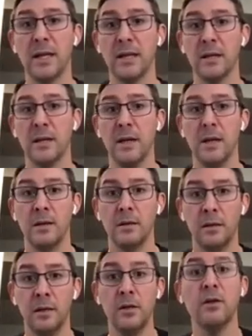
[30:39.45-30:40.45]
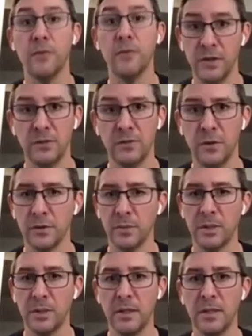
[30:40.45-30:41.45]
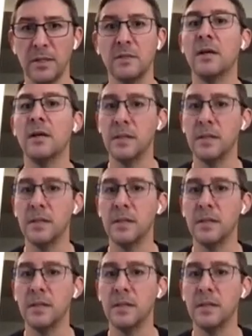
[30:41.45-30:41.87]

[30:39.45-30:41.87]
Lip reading: can look for these vulnerabilities,